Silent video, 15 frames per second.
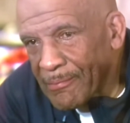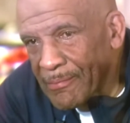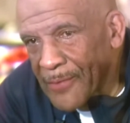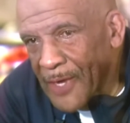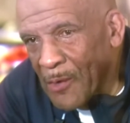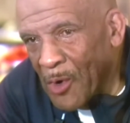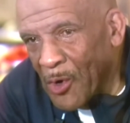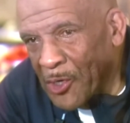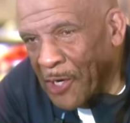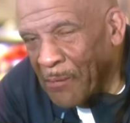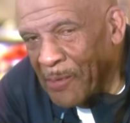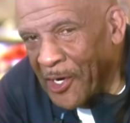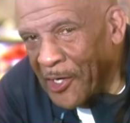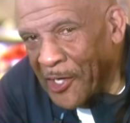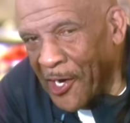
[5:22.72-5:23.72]
They won't get
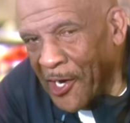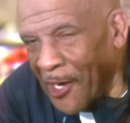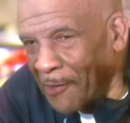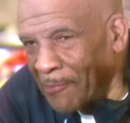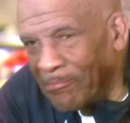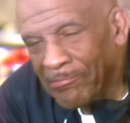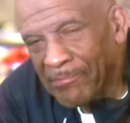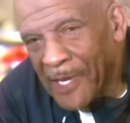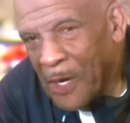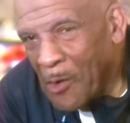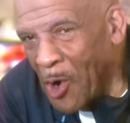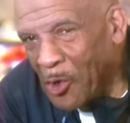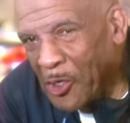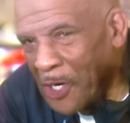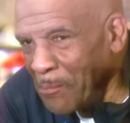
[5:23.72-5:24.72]
me again. They
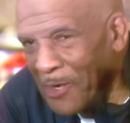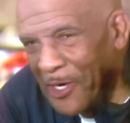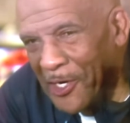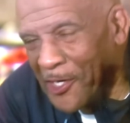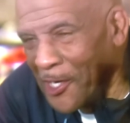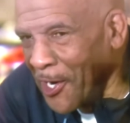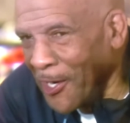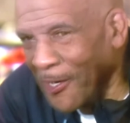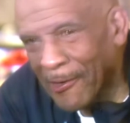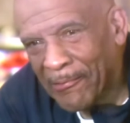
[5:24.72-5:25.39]
won't get me again.